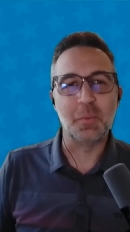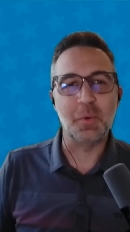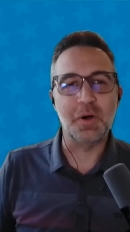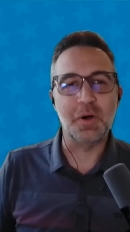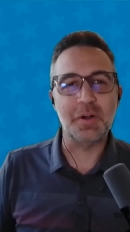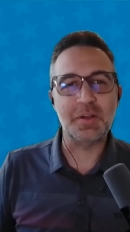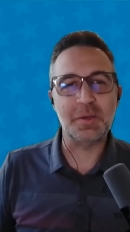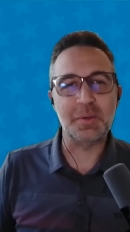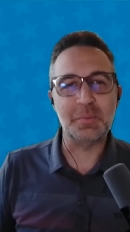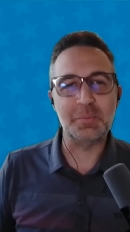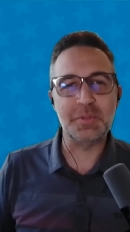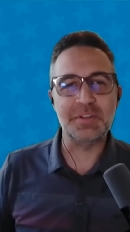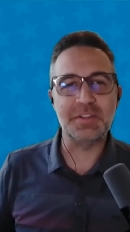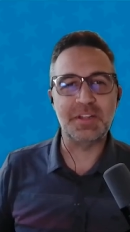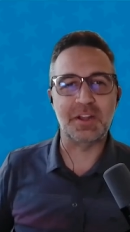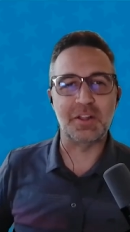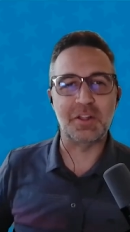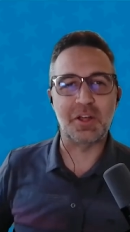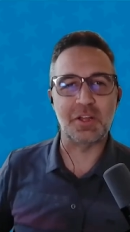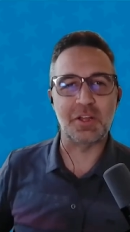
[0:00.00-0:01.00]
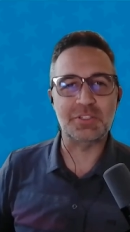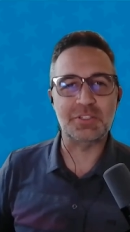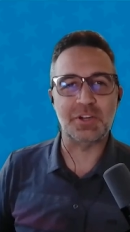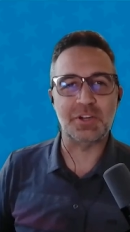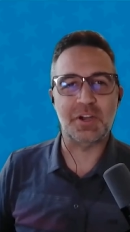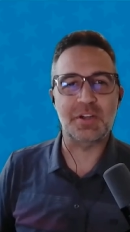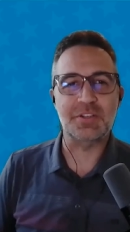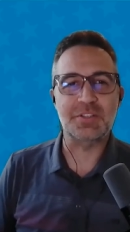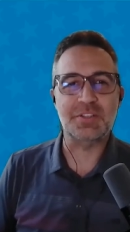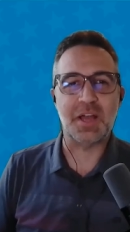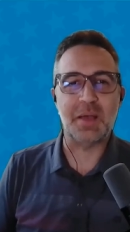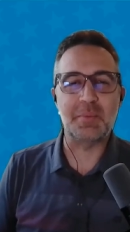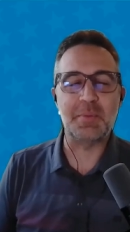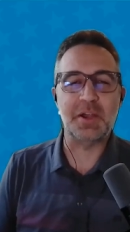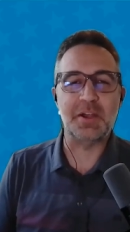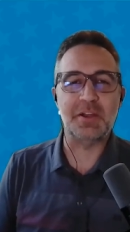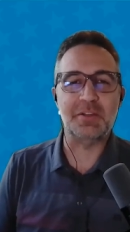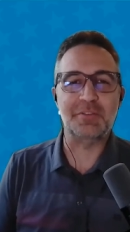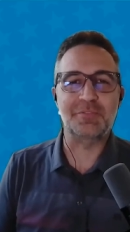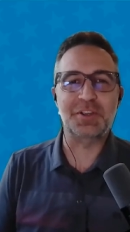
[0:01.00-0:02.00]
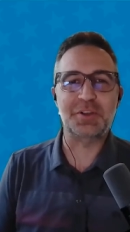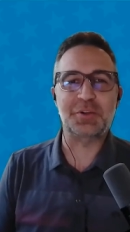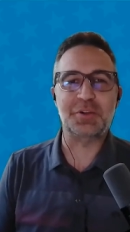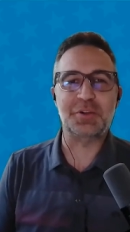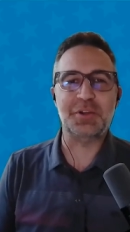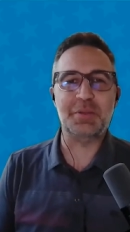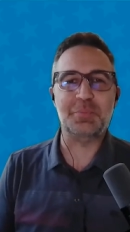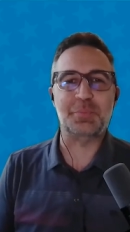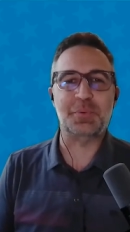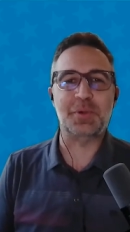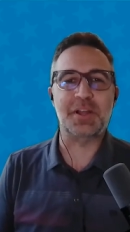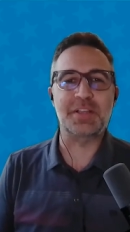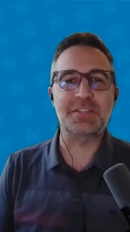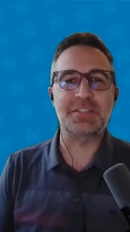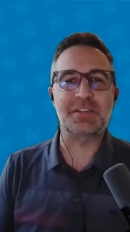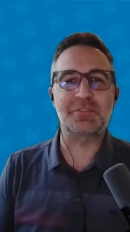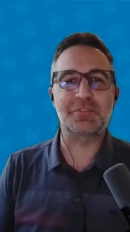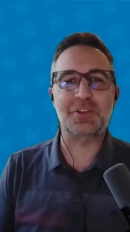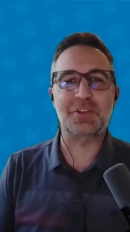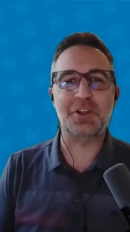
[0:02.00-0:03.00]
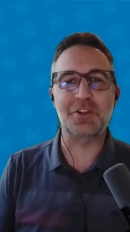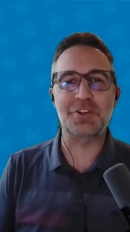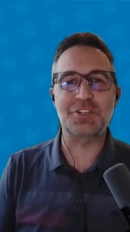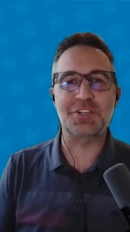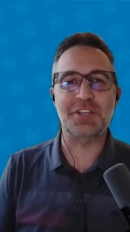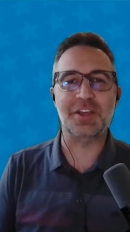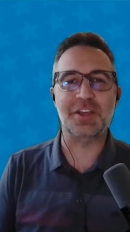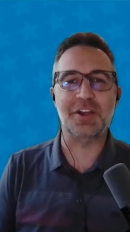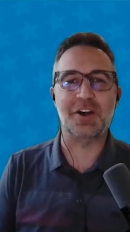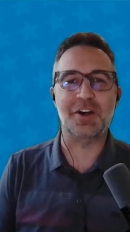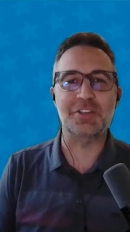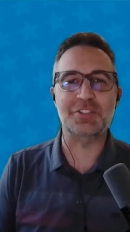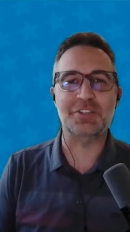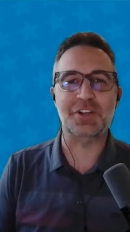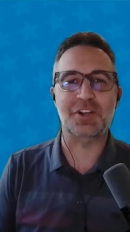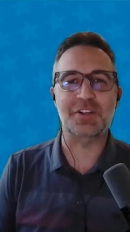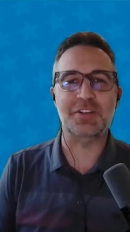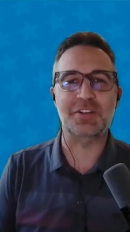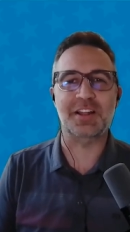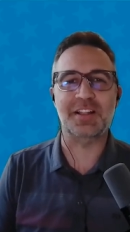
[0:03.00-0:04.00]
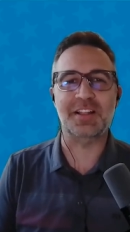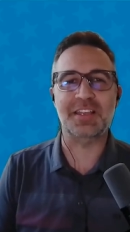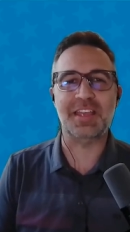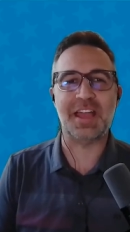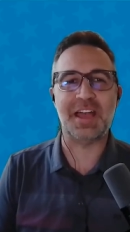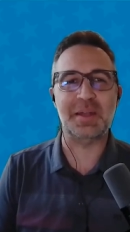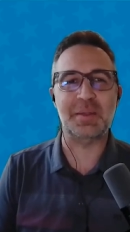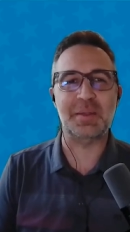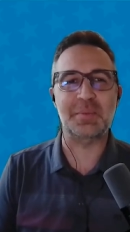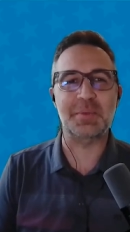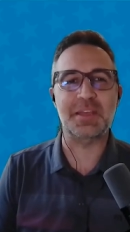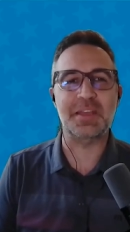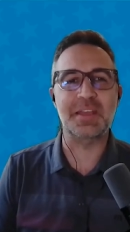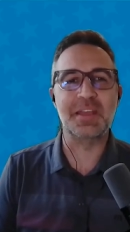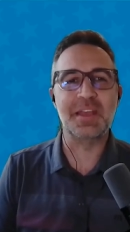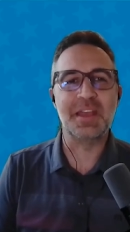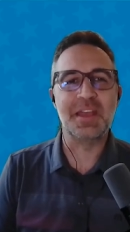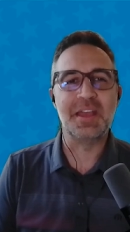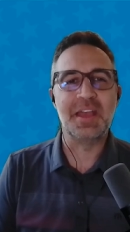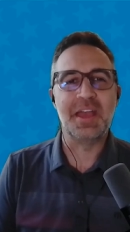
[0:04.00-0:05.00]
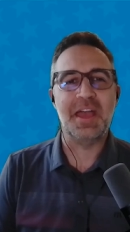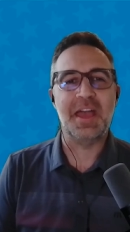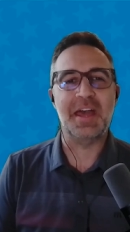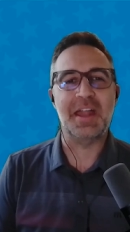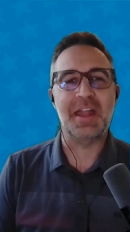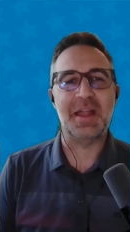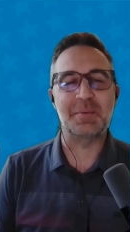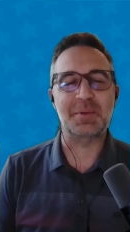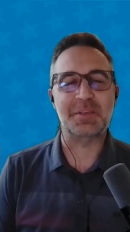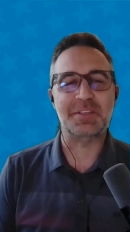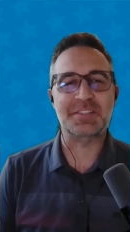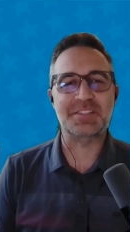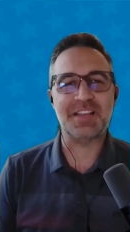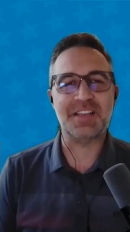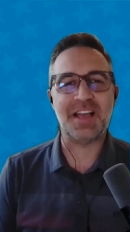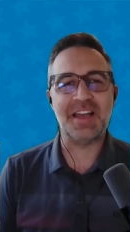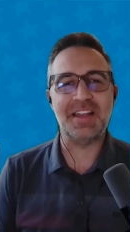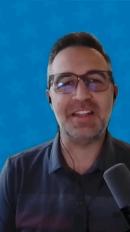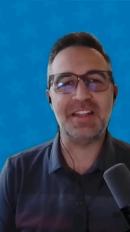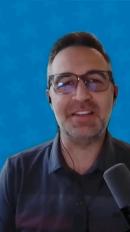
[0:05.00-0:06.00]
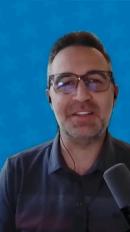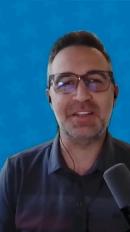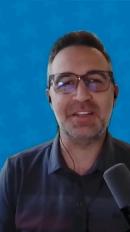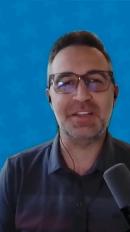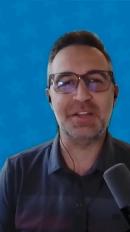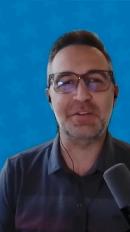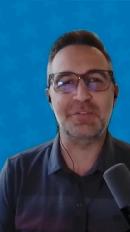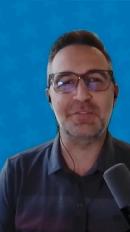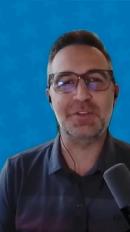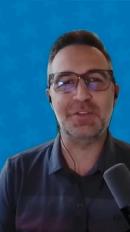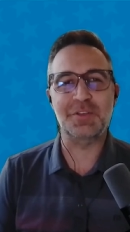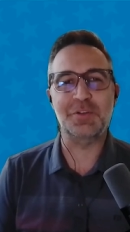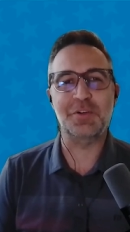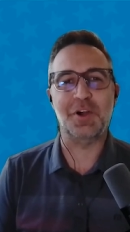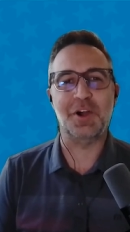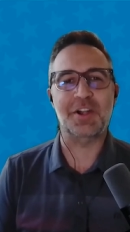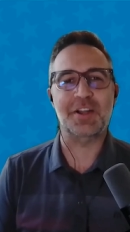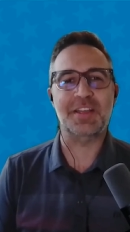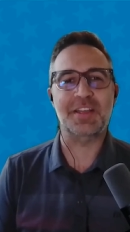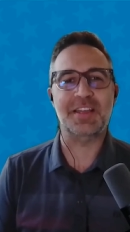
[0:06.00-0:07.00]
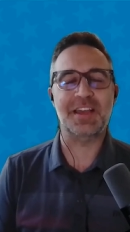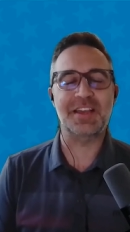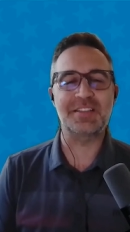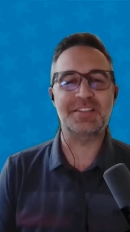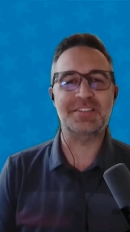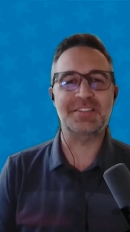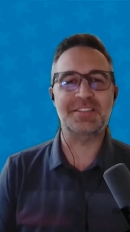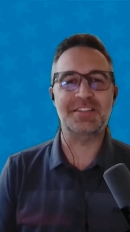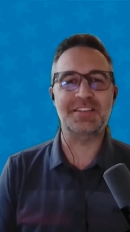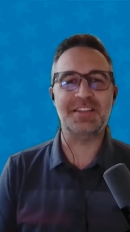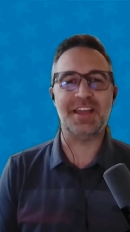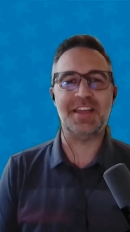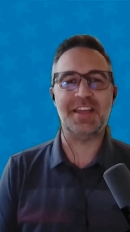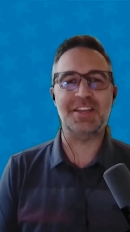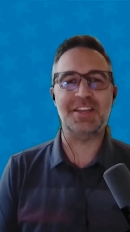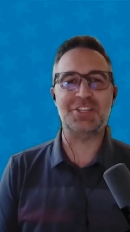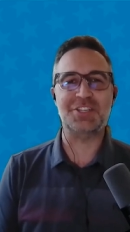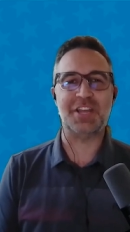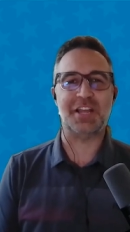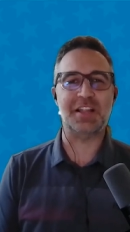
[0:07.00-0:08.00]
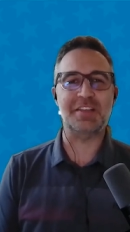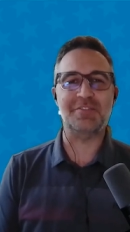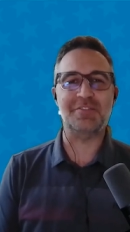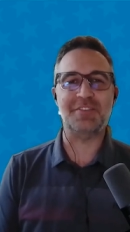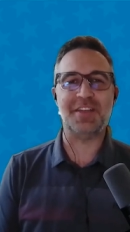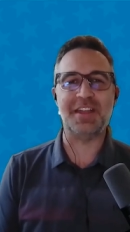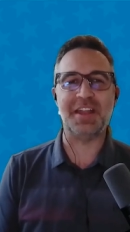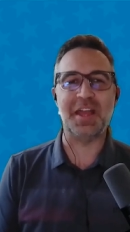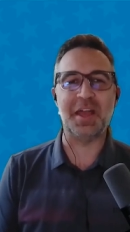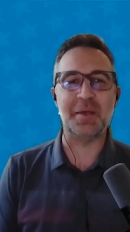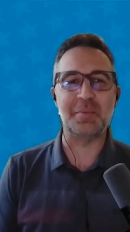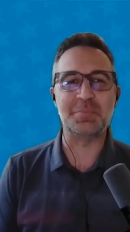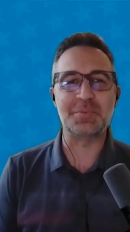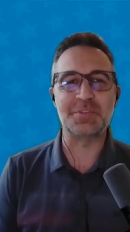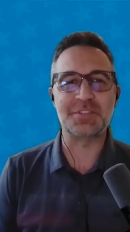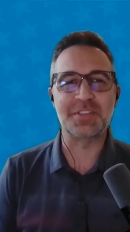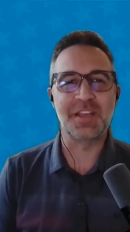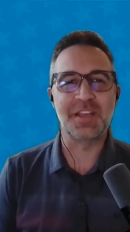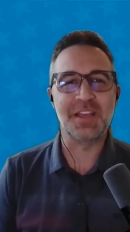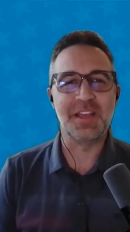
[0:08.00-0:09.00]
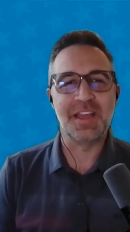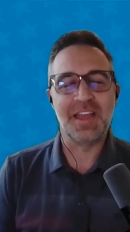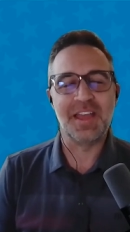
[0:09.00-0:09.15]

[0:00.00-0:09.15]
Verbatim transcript: Welcome to Dental All Stars. I'm Eric Vickery, president of coaching at All Star Dental Academy, and I'm excited to interview our guest today, Shelly VanEpps.